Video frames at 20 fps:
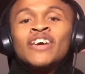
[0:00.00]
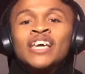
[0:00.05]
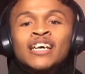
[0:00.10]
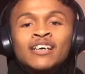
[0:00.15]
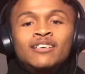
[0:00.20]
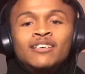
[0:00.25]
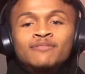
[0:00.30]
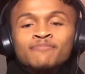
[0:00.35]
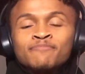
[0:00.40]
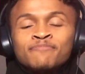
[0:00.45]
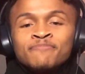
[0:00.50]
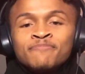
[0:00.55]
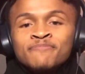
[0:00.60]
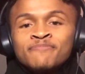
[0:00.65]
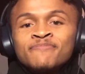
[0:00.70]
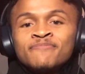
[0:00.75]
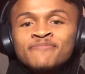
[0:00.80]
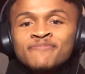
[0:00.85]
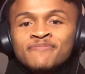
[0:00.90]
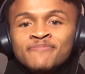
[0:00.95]

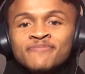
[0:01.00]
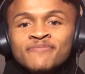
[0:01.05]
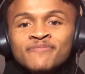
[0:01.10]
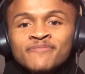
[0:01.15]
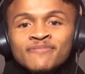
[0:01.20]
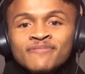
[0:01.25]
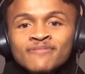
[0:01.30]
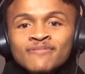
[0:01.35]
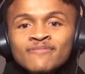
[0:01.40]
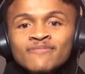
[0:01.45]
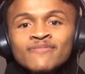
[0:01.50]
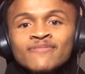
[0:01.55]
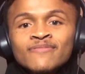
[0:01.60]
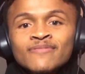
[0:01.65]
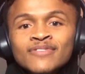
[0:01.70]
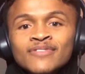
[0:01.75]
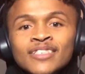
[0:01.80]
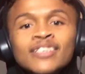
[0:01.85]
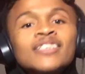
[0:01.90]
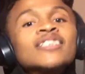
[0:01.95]

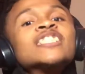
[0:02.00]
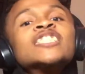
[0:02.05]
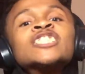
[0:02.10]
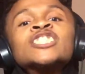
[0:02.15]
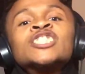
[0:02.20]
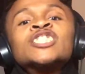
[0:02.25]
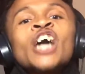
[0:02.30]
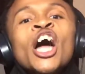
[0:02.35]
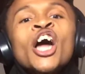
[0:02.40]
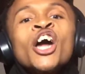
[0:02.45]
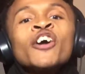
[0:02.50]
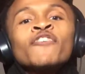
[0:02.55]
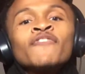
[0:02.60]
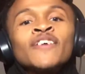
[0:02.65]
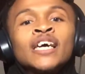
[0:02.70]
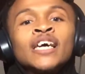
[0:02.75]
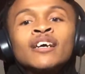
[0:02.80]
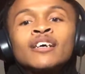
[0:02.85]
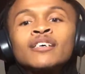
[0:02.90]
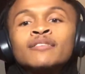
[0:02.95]
him. Serve
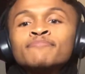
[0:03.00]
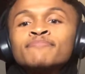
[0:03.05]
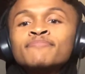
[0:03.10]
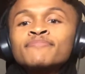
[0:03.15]
him.